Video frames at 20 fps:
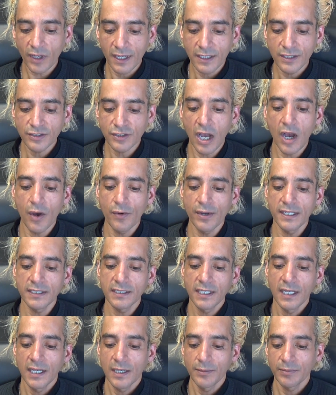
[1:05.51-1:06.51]
And as
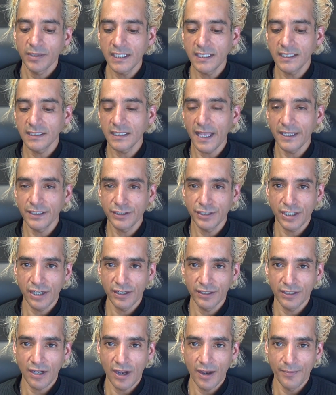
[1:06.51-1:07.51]
always, please like,
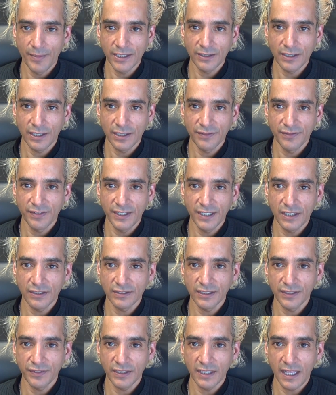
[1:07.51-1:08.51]
share, and comment on the
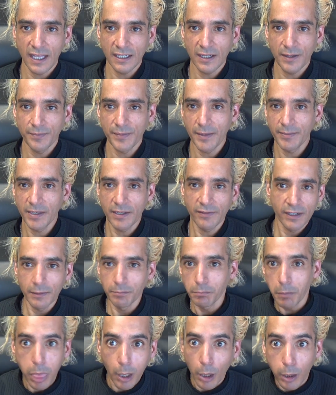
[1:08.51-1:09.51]
videos if you like them. Maybe give
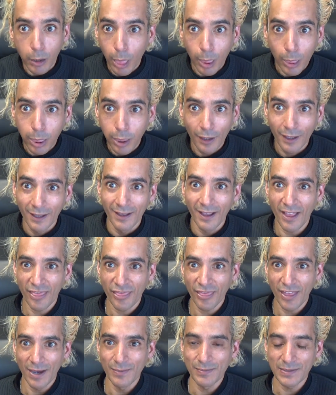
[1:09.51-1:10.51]
it a
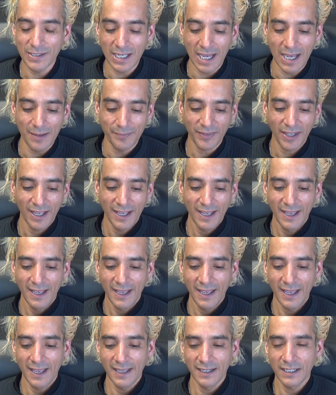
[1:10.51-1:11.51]
thumbs up,
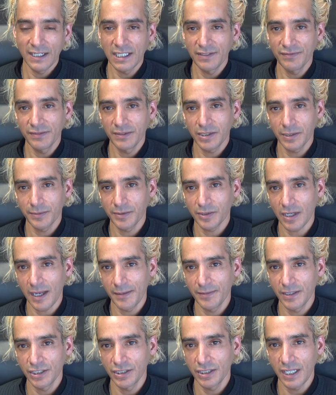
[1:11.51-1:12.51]
and even
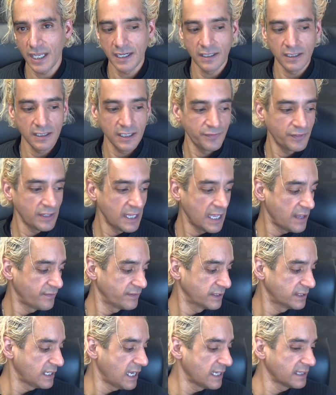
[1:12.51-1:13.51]
subscribe to the channel if you
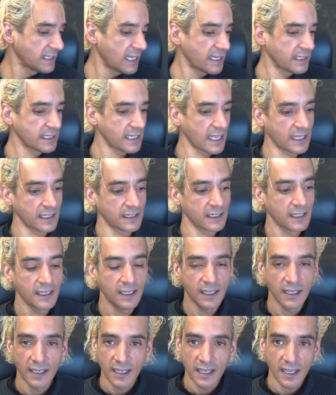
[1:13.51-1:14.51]
haven't done that yet.
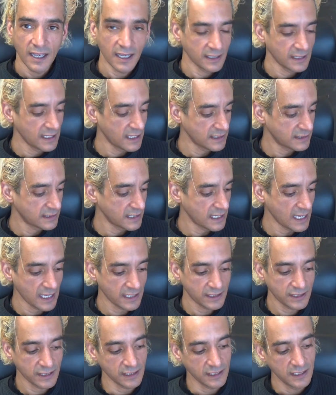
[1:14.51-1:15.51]
And that's the
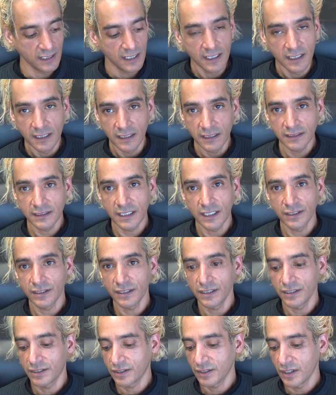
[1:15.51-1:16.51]
action. Let's get
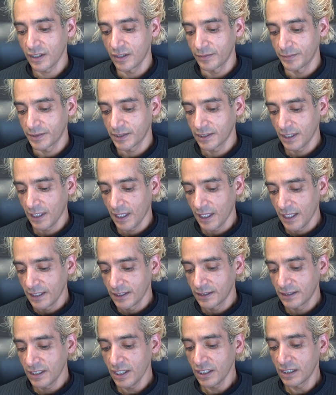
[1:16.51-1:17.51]
to the scopes.
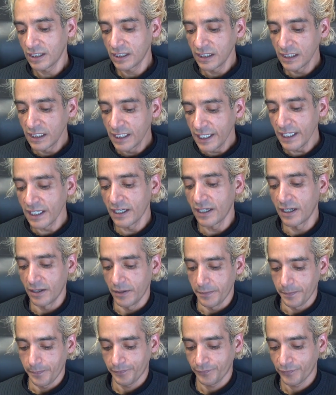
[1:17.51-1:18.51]
Dear
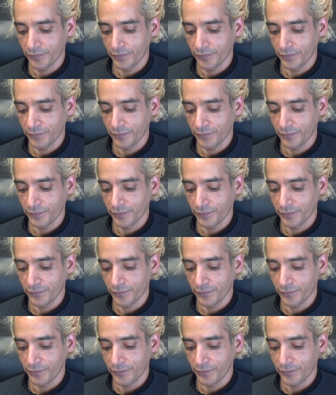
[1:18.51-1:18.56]
Leo.